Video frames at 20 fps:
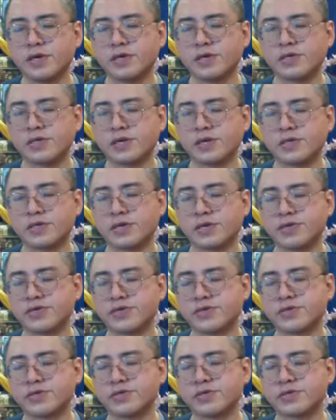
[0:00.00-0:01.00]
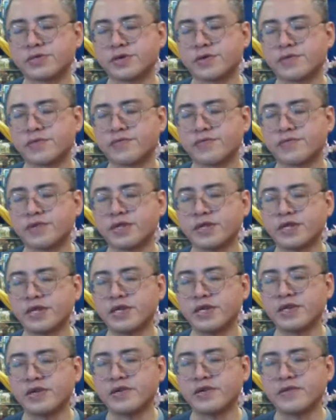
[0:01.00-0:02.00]
sensations of
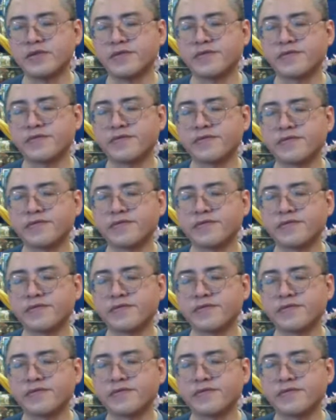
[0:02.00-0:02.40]
relief,